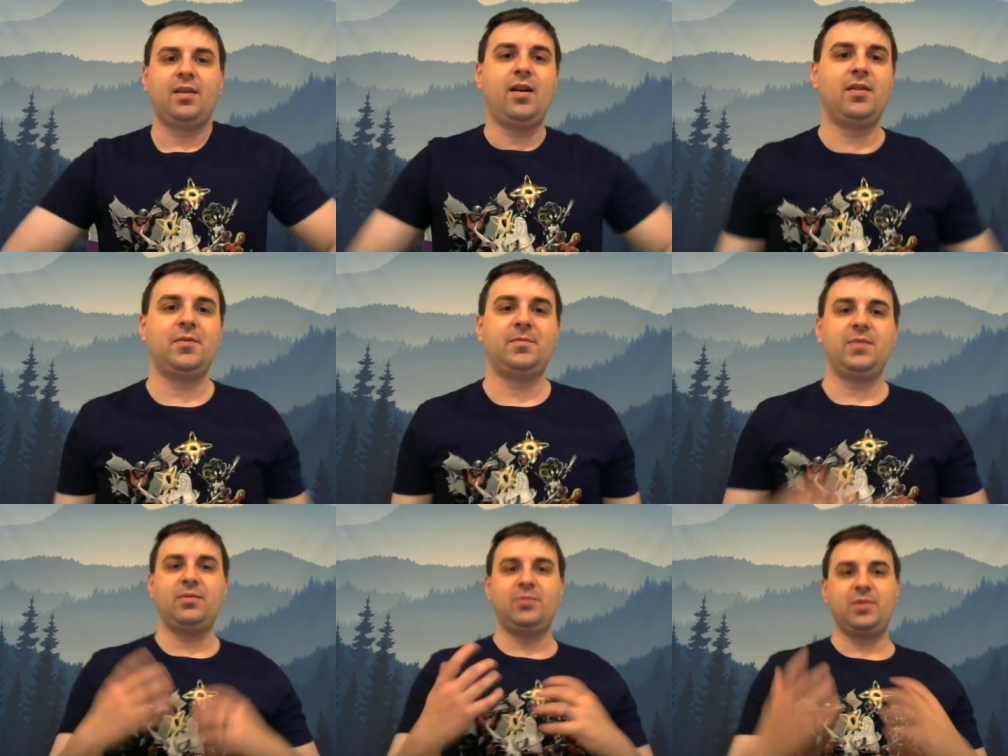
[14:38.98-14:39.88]

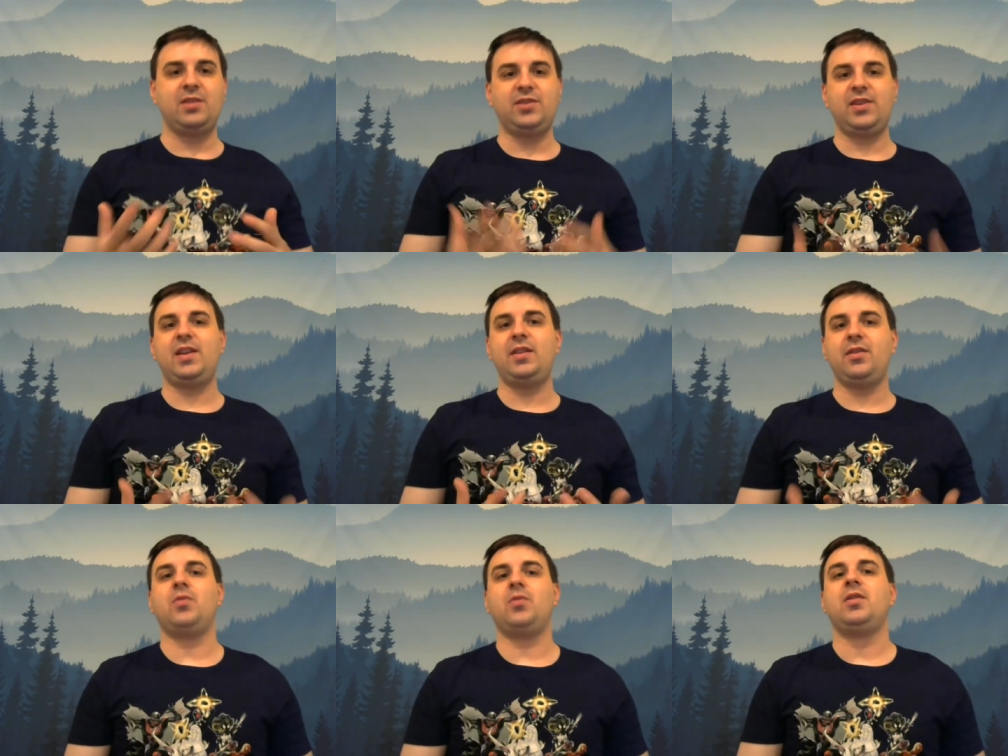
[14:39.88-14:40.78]
Um, here's the thing,
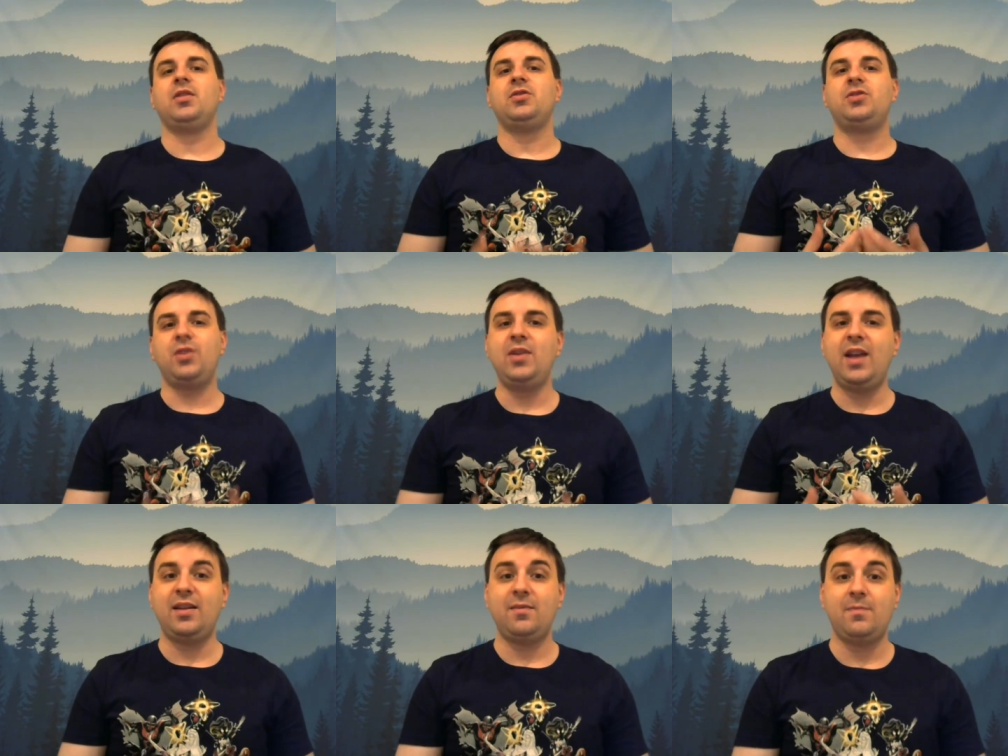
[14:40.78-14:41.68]
though.
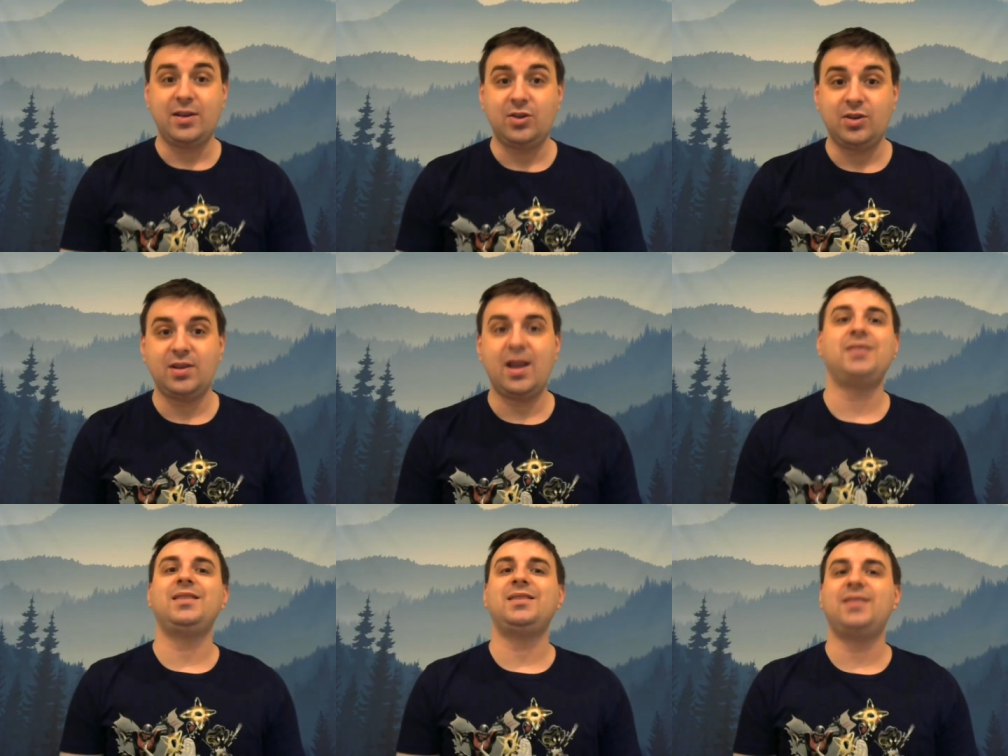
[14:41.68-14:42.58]
Sony Animation
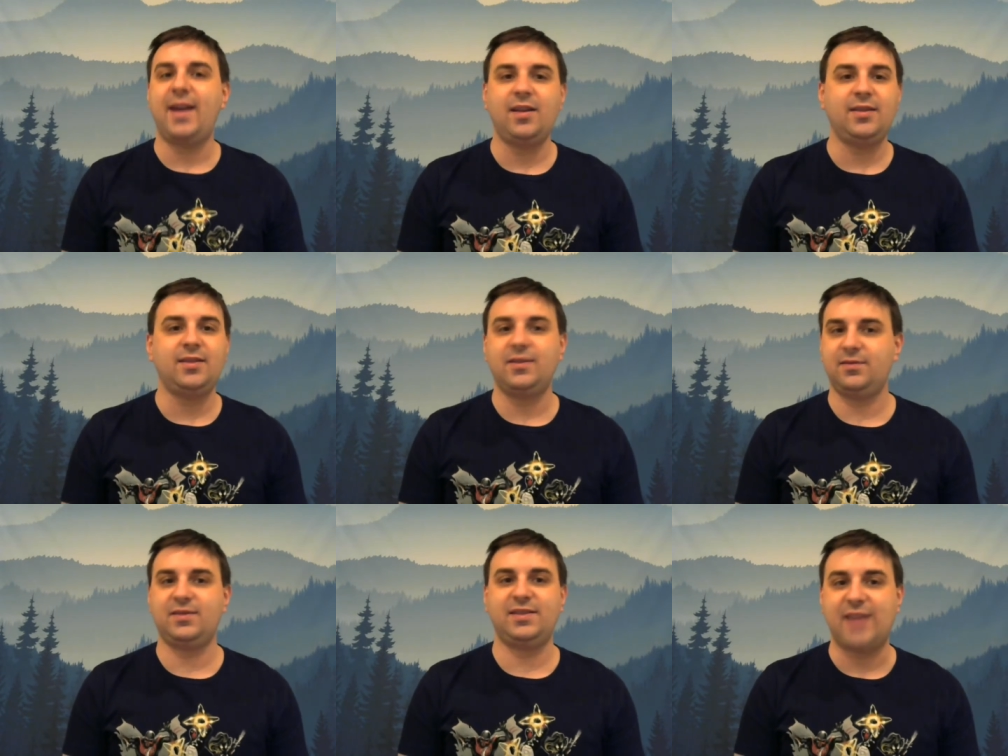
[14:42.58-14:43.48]
has an entirely
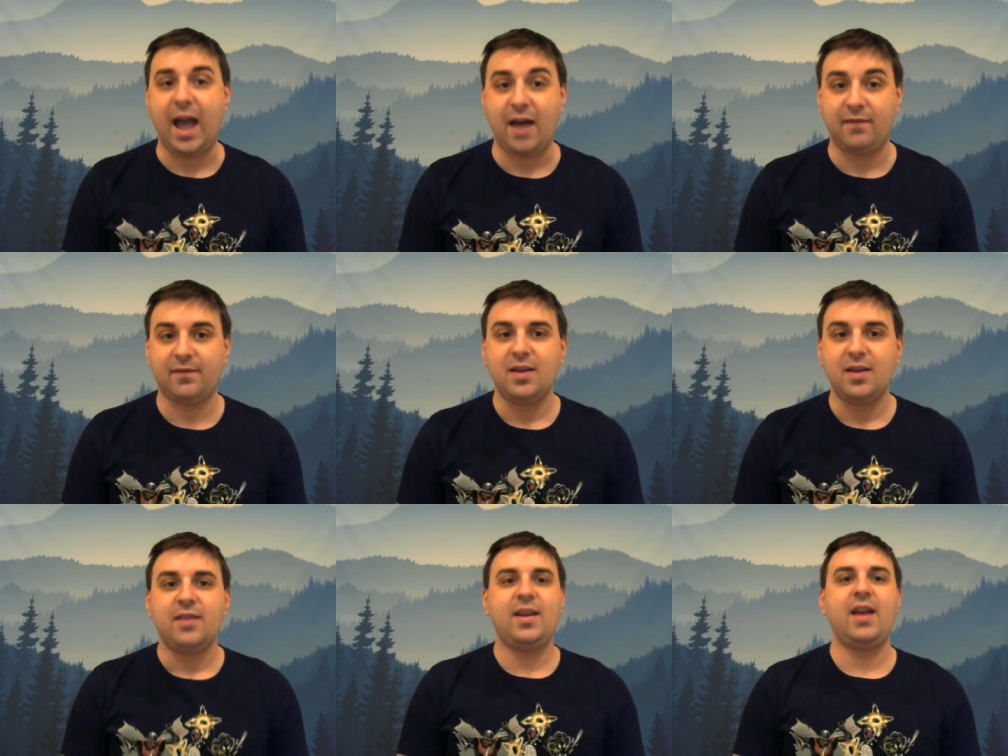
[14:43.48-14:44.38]
different staff.
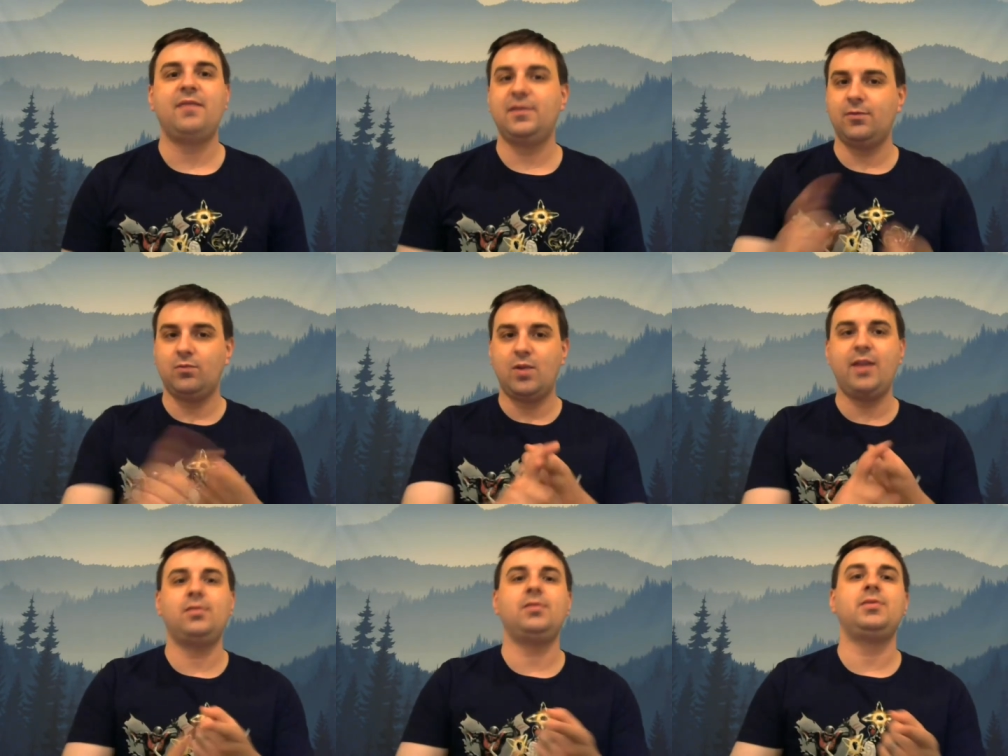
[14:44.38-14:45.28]
They have different
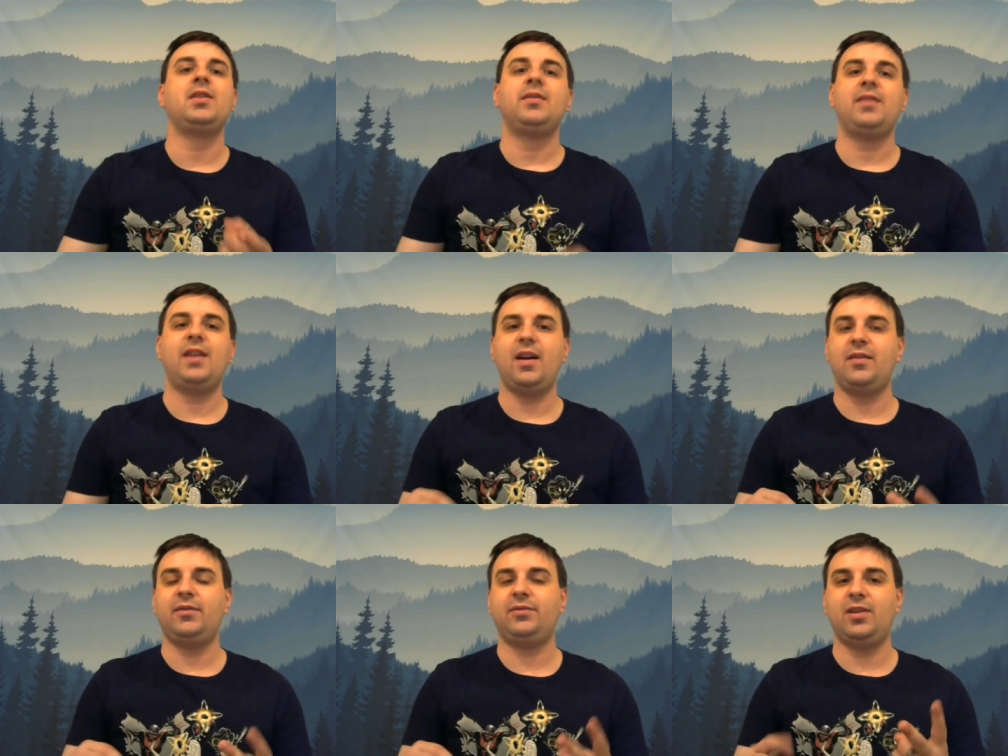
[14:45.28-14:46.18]
writers. They
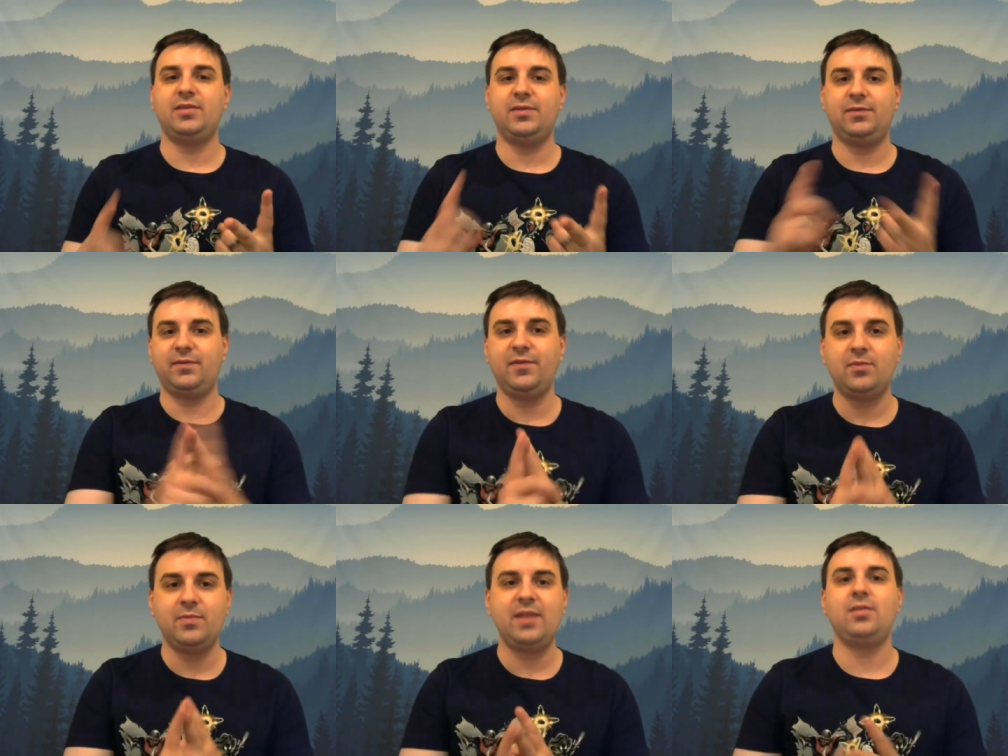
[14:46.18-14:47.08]
have uh, different
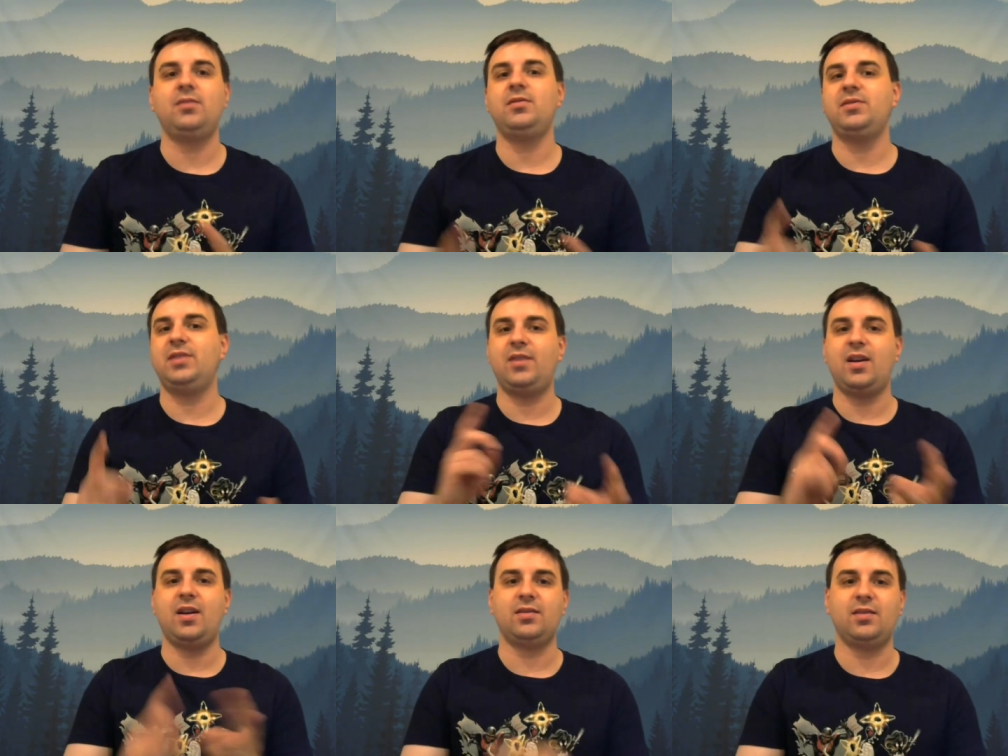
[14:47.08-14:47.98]
filmmakers. They've
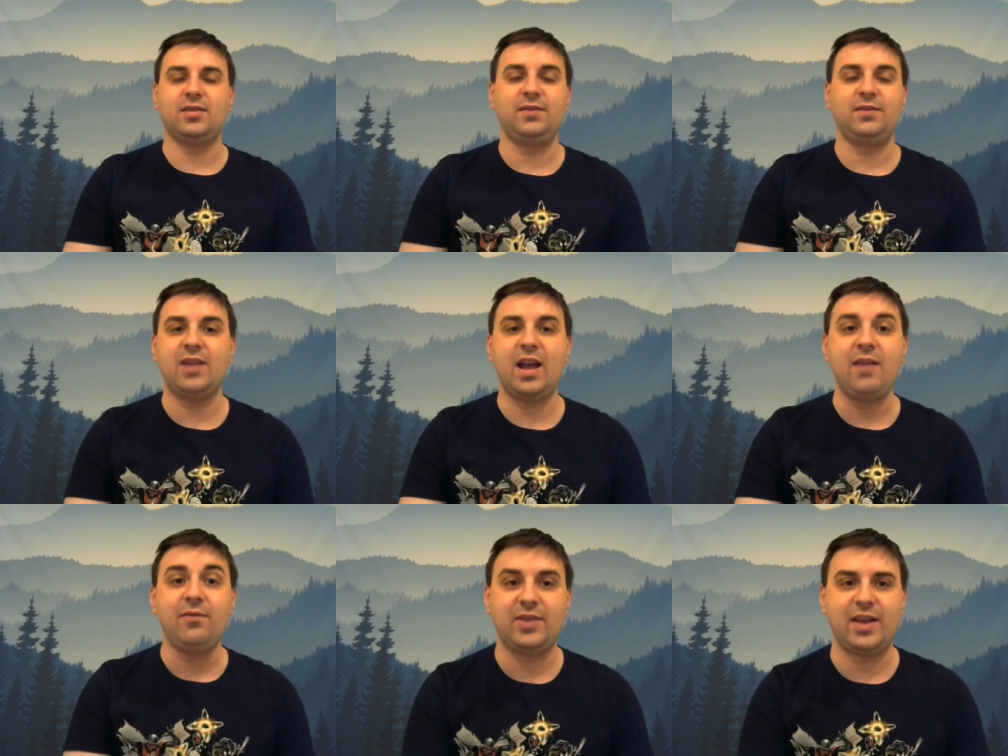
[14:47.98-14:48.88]
got uh, different
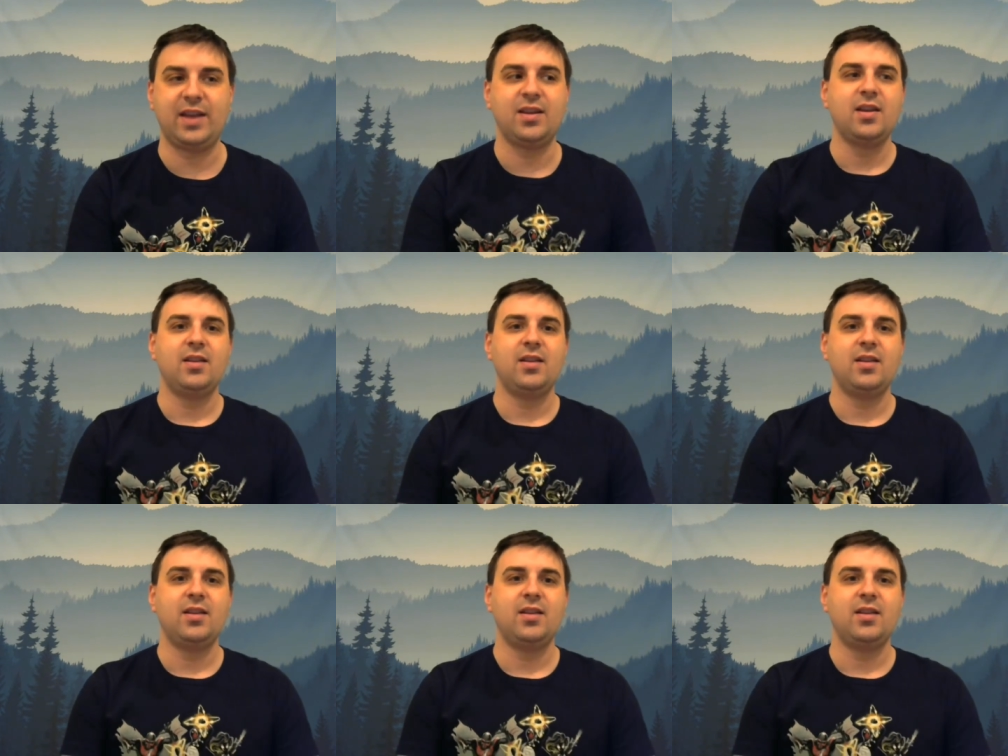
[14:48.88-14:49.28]
everything.